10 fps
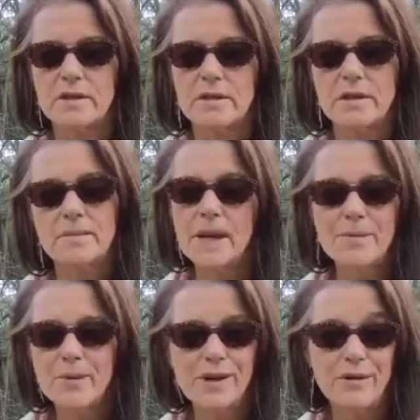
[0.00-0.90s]

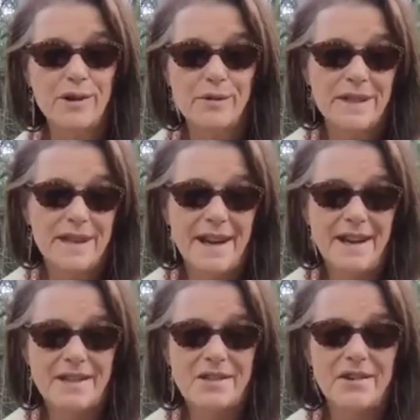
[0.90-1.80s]
Sometimes we don't know what to
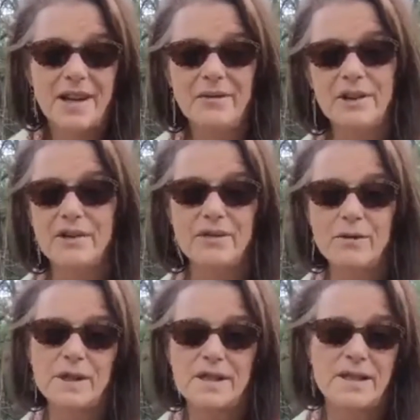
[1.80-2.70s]
ask, right? We don't know
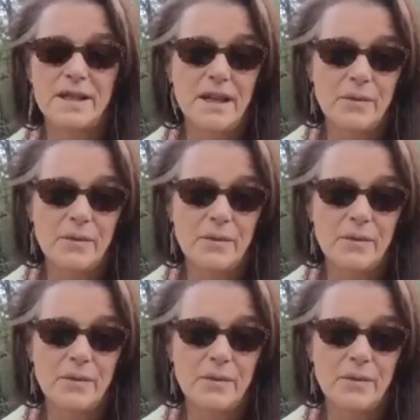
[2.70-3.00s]
what to see.